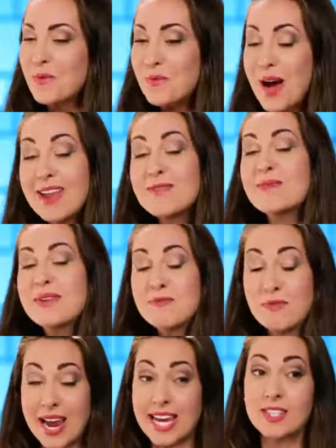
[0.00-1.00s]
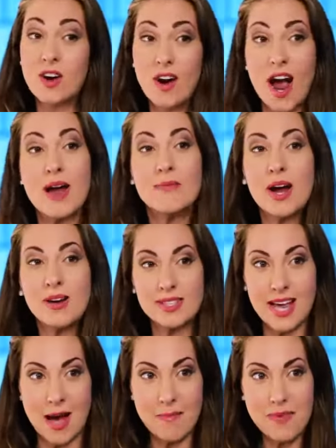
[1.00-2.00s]
when we raise our
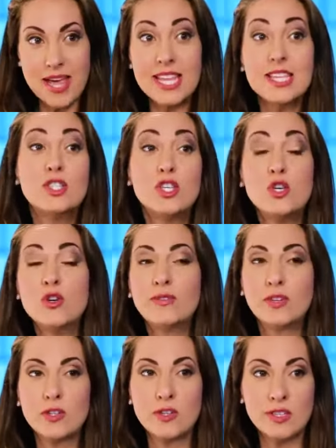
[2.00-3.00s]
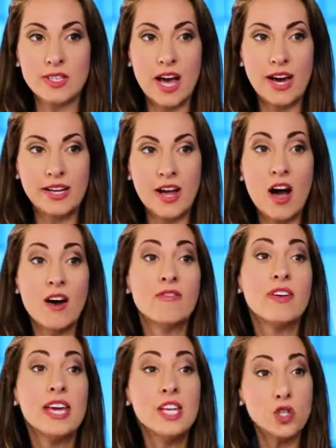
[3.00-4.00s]
eyebrows up, it is the universal sign
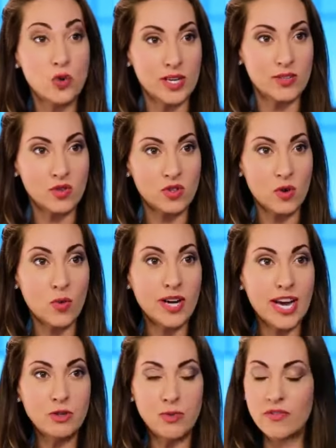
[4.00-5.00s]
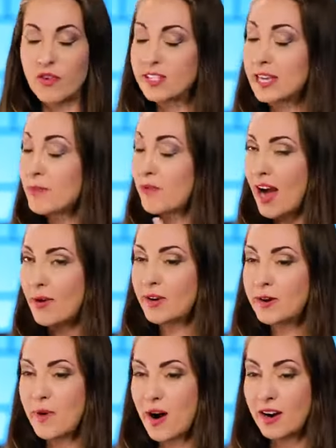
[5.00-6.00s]
of interest or engagement. For example, if I were
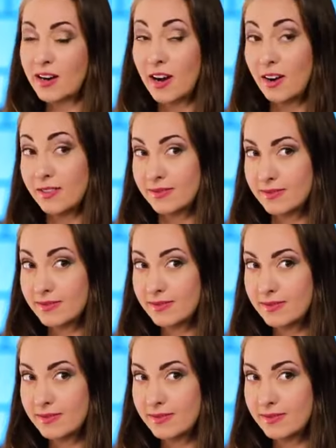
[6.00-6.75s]
in a bar and go,